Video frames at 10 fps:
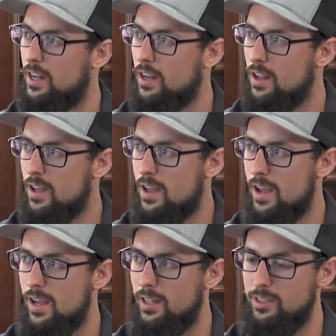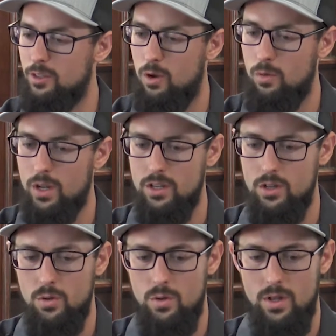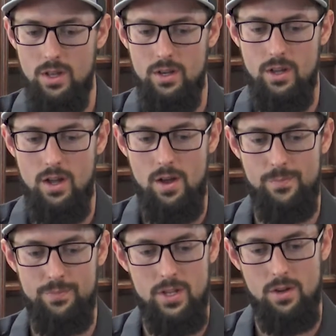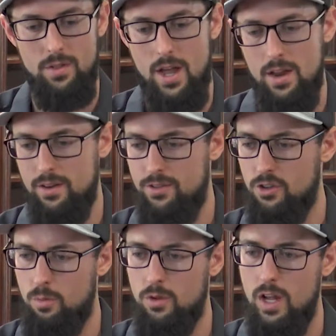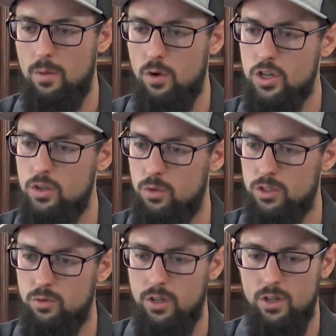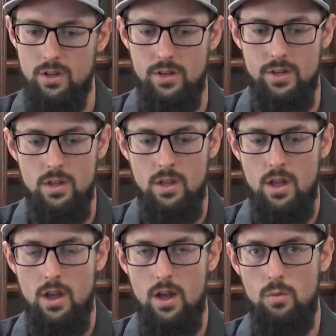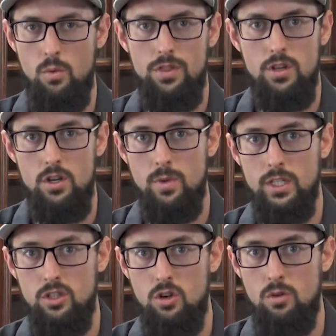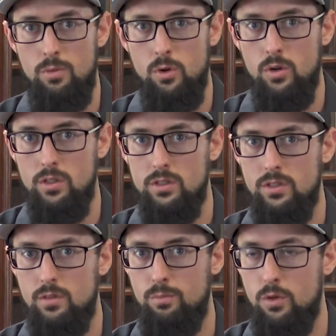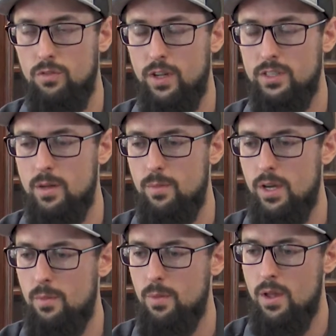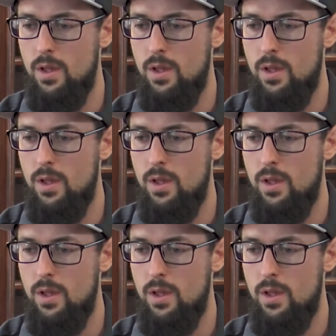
it and see what we can do. And, that soap collaboration was really good with the New Mexico Brewers Brew Fest coming up.